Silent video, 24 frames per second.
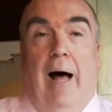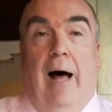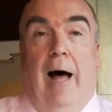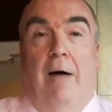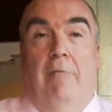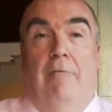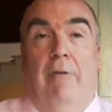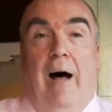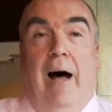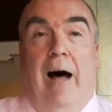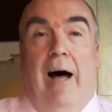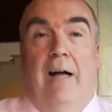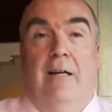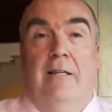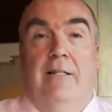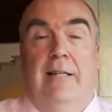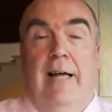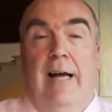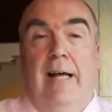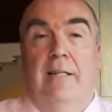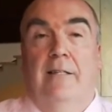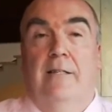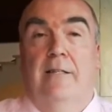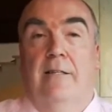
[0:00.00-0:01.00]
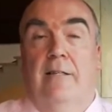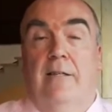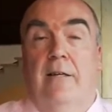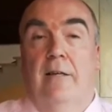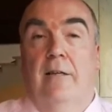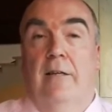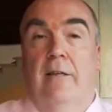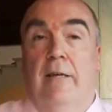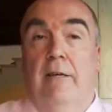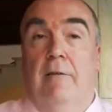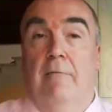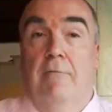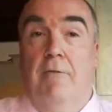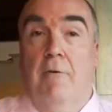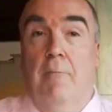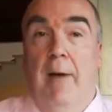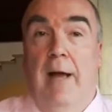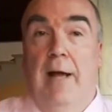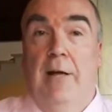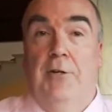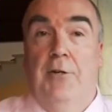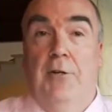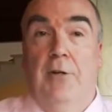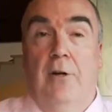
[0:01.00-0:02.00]
have accessed the
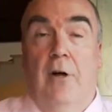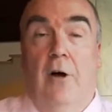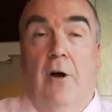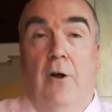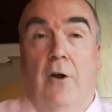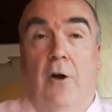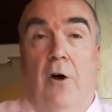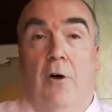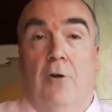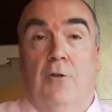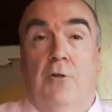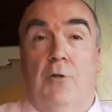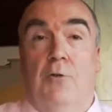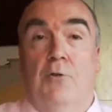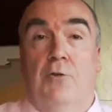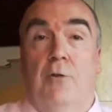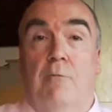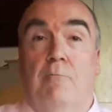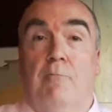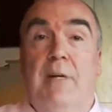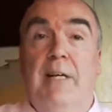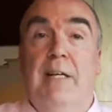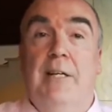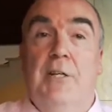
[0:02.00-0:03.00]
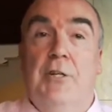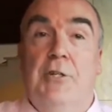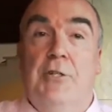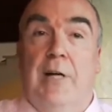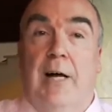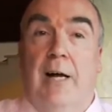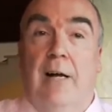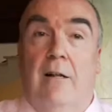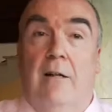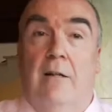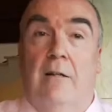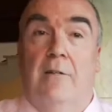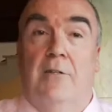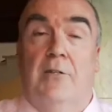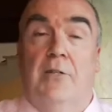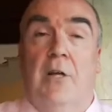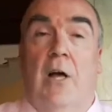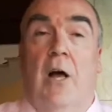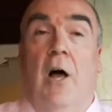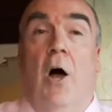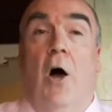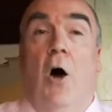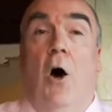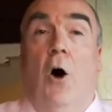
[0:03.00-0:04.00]
information on our social media
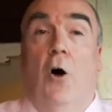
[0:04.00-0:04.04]
channels,